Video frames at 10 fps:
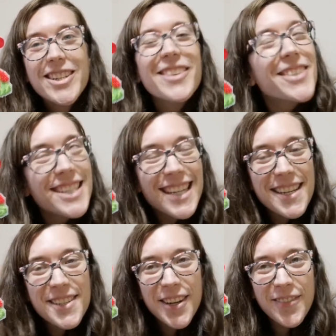I don't want to
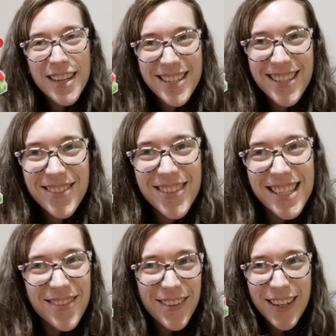say too much because obviously
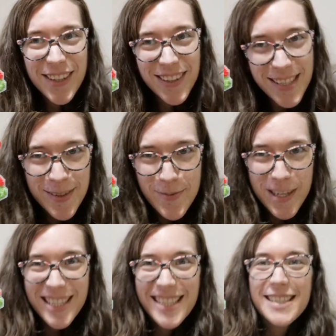it's one of her Christmas
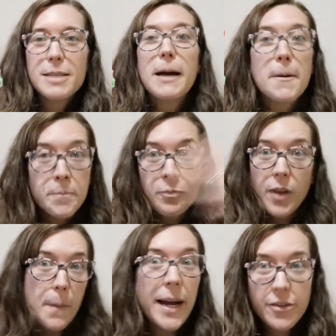presents, but
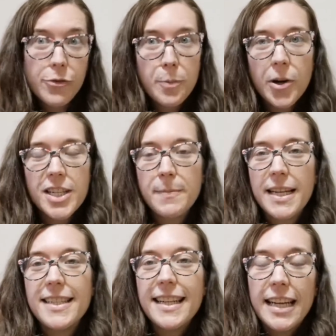I paid full price
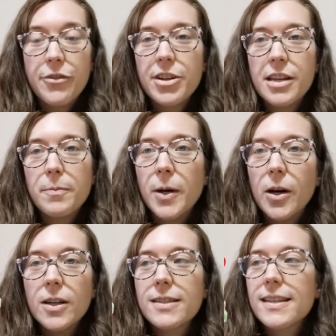basically for another
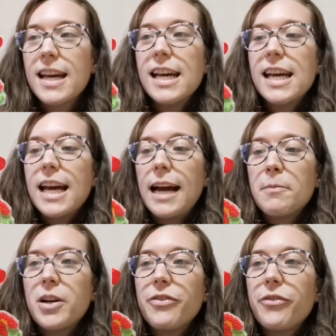box.
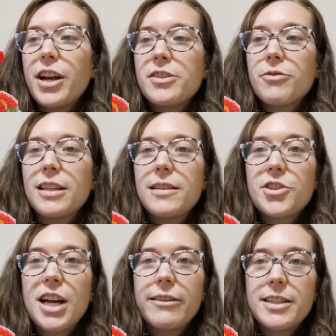And my friend runs a
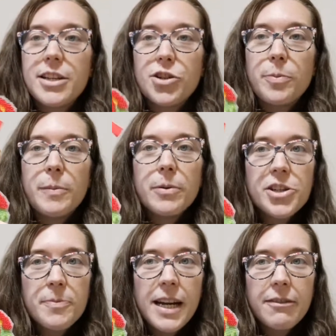charity shop in
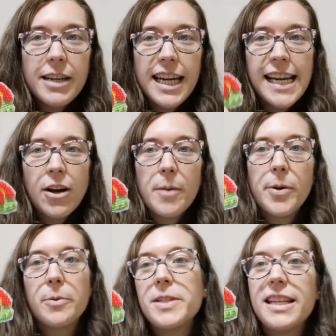Bridgemary. I
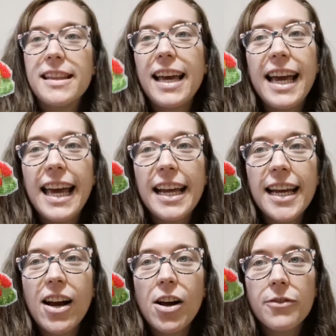popped in
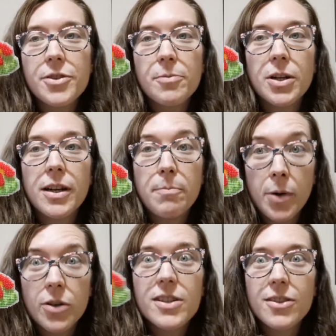there after my
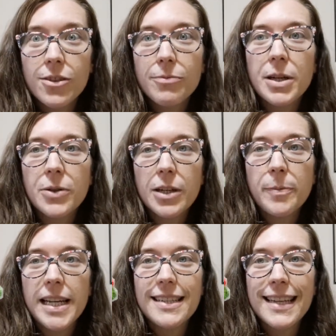box of Mill Hill
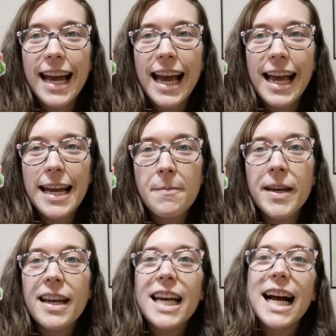beads came,
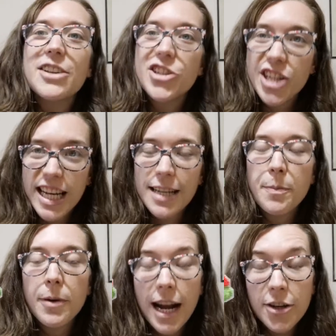and she had a
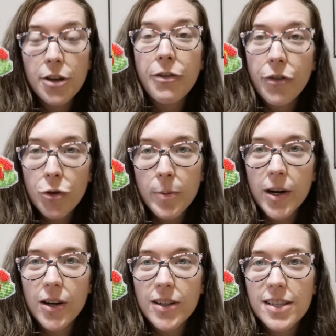brand new full
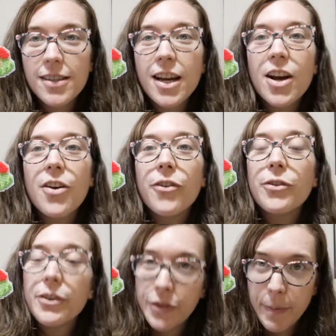box for
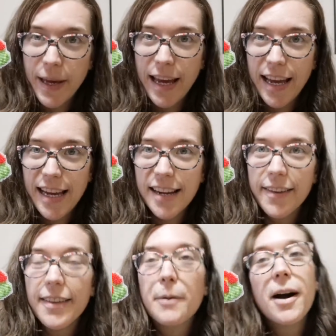50p.
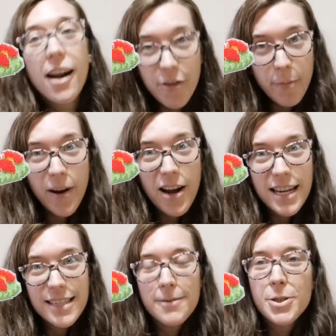They were half
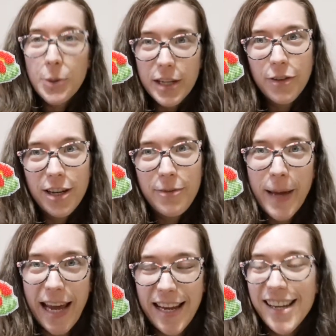price, they were
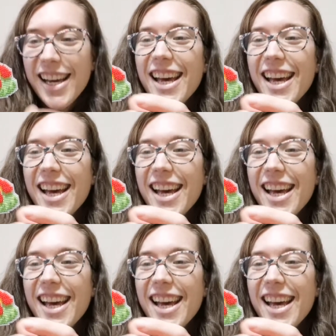25p.